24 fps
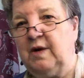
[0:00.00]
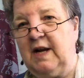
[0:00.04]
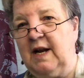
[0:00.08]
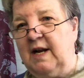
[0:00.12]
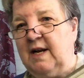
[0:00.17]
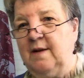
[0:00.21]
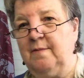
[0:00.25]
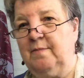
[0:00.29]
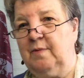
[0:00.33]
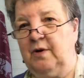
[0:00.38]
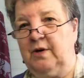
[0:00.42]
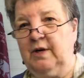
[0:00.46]
it,
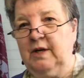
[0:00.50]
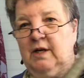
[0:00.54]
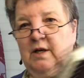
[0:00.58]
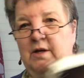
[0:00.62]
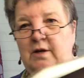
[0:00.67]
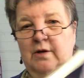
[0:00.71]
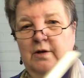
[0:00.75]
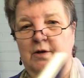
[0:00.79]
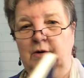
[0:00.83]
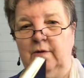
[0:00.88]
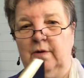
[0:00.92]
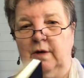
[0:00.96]
anybody
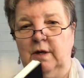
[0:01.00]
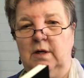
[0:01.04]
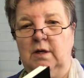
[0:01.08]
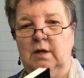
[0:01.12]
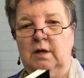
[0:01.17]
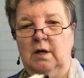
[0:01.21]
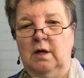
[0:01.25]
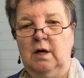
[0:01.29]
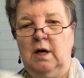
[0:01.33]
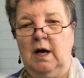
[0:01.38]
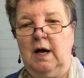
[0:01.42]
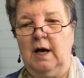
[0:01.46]
can do it.
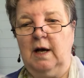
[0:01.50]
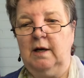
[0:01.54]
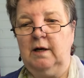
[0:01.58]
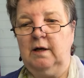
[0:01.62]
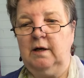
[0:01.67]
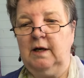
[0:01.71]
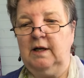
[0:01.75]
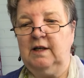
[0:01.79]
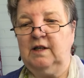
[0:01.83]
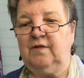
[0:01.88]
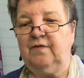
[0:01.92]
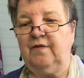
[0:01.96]

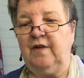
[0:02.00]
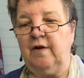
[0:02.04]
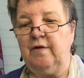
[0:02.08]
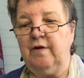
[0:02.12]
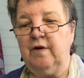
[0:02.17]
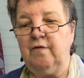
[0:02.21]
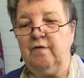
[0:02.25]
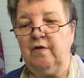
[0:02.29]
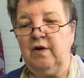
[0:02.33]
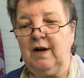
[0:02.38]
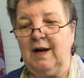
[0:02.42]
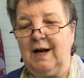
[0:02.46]
And it's
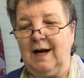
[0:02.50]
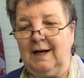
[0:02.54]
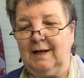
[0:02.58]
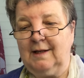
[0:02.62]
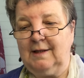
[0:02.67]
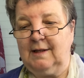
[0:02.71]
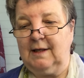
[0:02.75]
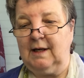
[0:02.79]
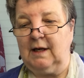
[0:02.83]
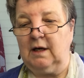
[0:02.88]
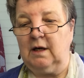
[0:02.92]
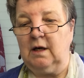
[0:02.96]
very
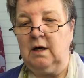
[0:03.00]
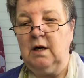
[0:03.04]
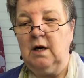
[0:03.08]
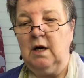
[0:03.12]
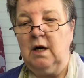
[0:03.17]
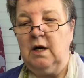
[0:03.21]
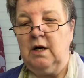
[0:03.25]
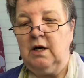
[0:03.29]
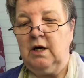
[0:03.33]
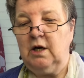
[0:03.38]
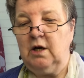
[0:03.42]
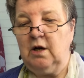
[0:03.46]
relaxing.
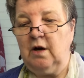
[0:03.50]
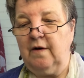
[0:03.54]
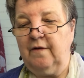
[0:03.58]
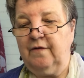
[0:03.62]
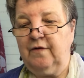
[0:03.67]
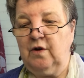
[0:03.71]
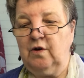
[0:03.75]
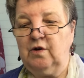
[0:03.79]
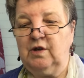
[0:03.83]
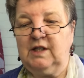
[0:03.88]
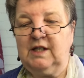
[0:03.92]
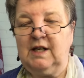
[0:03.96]
You know,
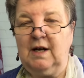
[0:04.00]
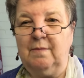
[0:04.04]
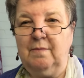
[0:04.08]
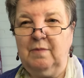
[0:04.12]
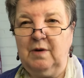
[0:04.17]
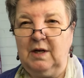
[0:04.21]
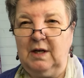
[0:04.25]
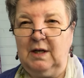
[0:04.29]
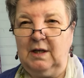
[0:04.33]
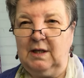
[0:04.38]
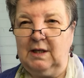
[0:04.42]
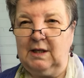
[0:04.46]
if you're
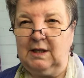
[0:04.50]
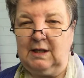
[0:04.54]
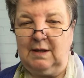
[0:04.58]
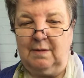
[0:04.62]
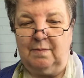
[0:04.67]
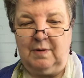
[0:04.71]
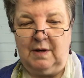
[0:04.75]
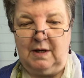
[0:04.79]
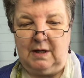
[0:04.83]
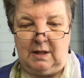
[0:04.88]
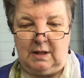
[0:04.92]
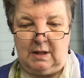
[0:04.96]
somebody that's a
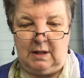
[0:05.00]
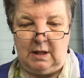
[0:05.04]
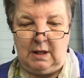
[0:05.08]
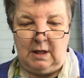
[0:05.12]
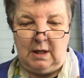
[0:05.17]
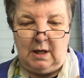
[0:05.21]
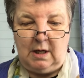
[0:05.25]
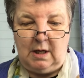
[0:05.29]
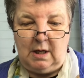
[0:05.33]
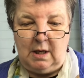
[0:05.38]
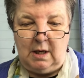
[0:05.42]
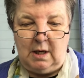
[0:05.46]
bit
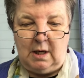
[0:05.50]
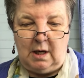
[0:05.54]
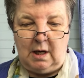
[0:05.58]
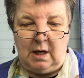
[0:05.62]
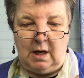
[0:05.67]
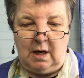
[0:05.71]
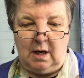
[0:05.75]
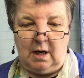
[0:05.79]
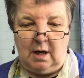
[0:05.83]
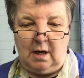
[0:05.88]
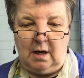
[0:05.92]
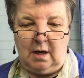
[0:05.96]

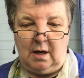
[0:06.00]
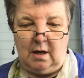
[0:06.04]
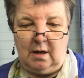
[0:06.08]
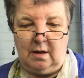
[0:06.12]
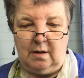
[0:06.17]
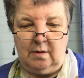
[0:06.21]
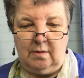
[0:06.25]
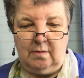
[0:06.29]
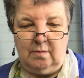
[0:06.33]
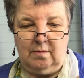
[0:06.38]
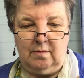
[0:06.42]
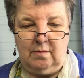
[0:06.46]
uh,
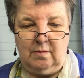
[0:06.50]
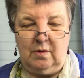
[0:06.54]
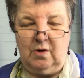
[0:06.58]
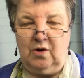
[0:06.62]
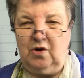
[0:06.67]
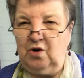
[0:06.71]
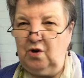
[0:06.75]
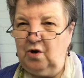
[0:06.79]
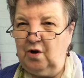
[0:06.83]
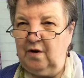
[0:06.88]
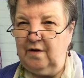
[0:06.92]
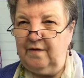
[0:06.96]

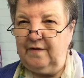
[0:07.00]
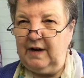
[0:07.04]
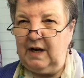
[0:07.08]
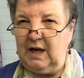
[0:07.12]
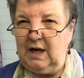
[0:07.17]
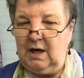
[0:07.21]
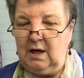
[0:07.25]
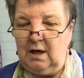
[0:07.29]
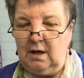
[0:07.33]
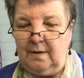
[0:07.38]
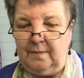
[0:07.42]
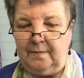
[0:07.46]

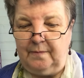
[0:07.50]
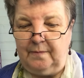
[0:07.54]
nervy,